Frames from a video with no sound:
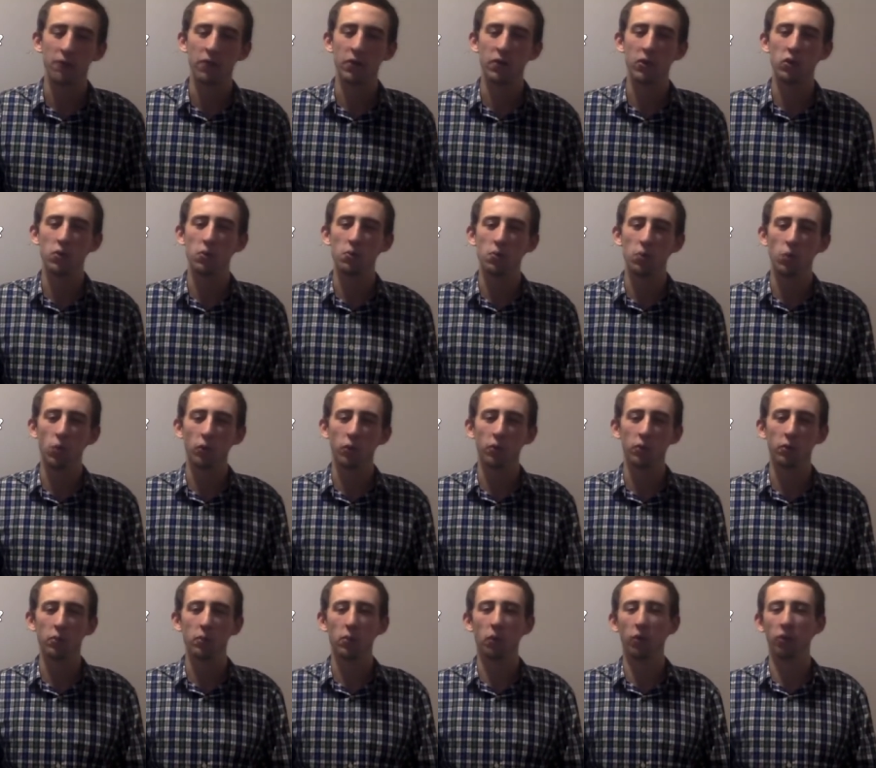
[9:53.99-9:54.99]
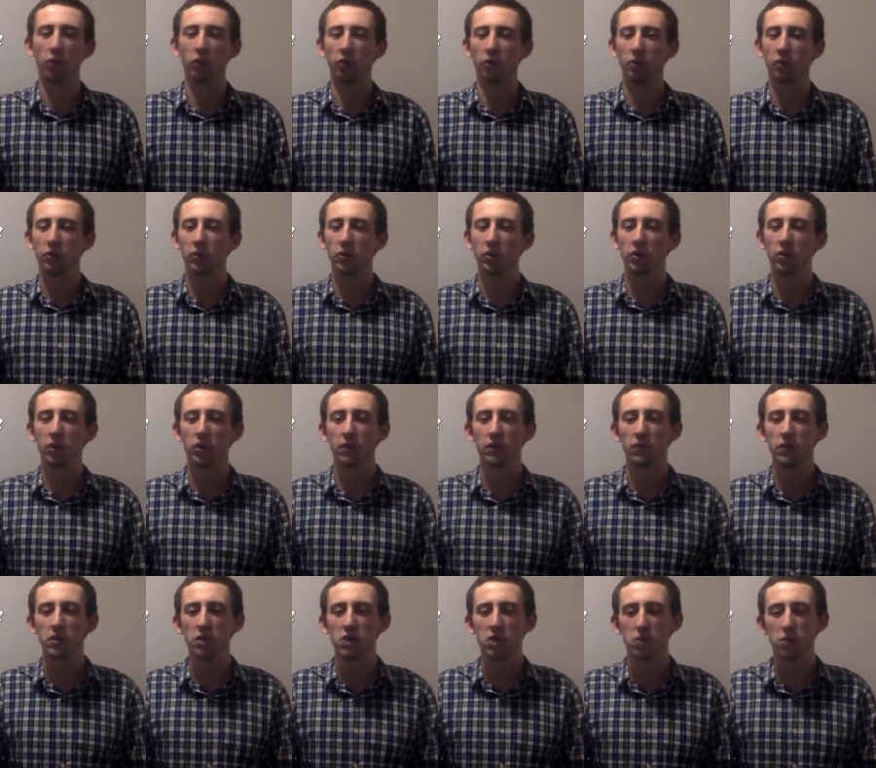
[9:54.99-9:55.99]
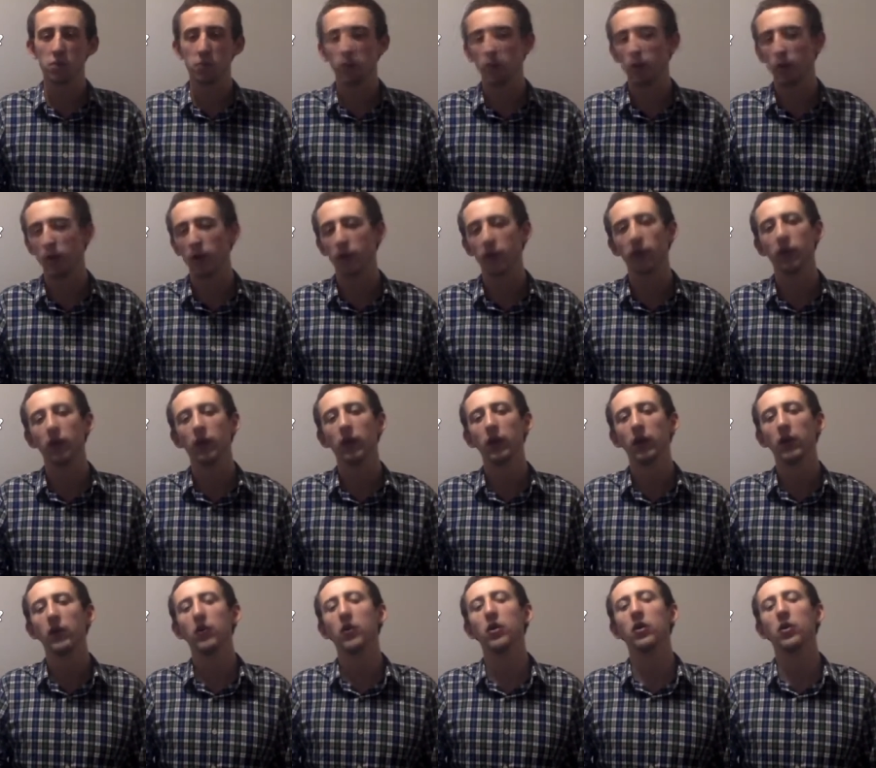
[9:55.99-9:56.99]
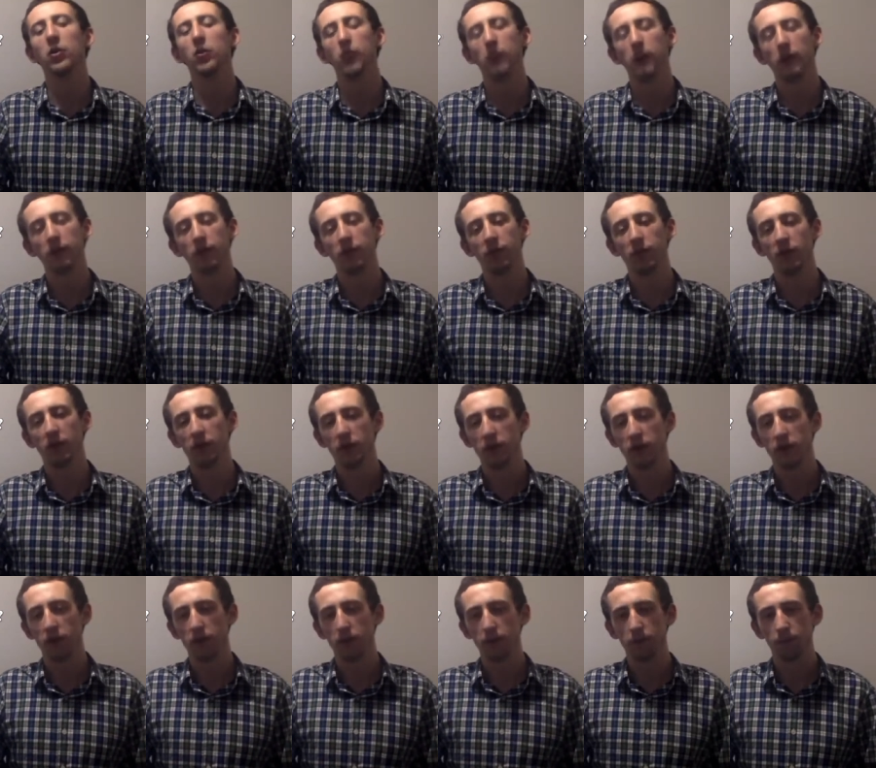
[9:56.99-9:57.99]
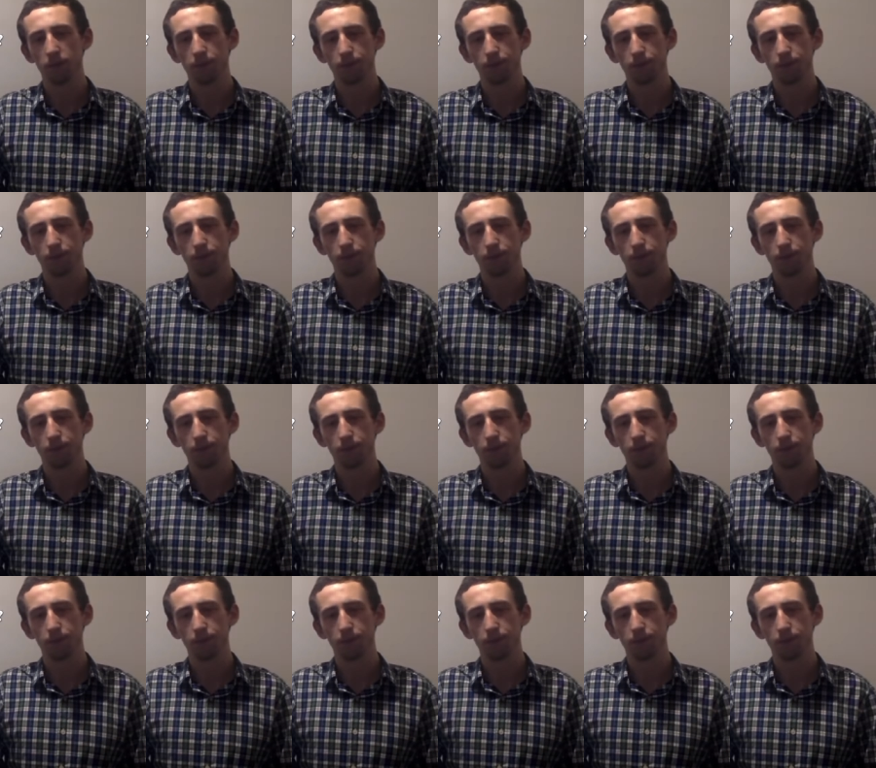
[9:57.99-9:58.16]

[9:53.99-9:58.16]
to your mortal bodies because of the Spirit who lives in you.